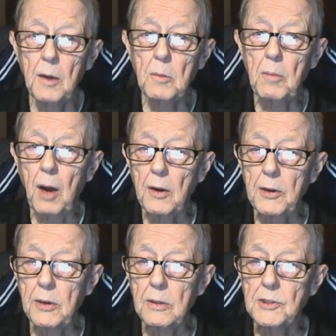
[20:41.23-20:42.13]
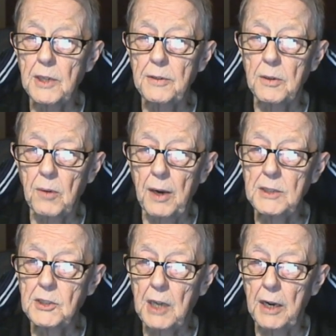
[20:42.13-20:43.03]
molecules on the right
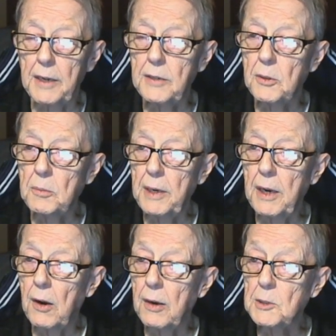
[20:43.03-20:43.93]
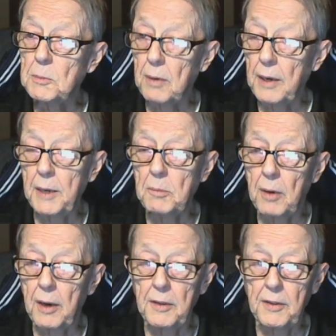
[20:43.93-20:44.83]
side, to me, are explained
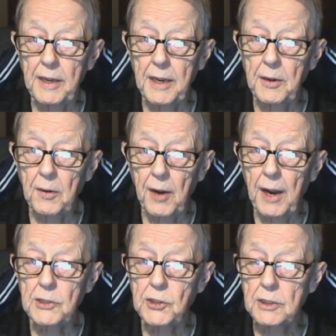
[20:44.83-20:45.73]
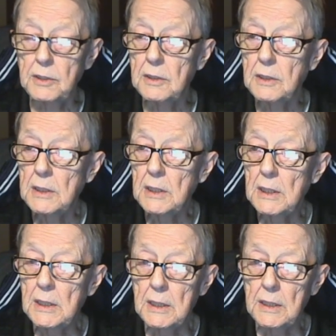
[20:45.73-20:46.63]
by the interaction,
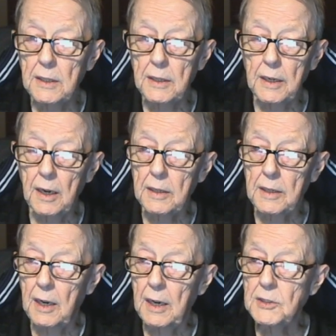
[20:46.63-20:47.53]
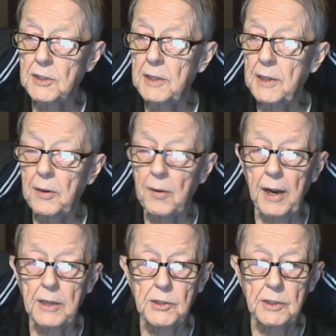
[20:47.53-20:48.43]
the constant
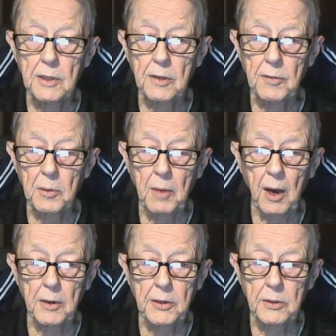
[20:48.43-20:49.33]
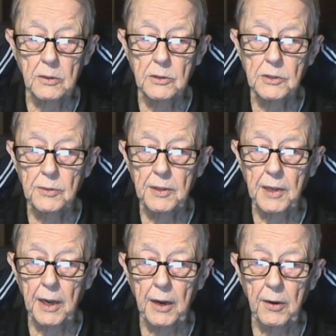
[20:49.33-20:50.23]
interaction of the molecules with the
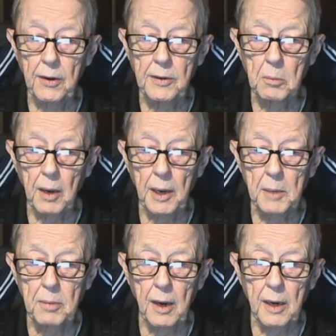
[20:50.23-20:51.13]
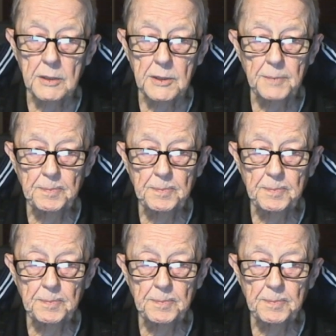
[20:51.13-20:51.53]
air in the black box.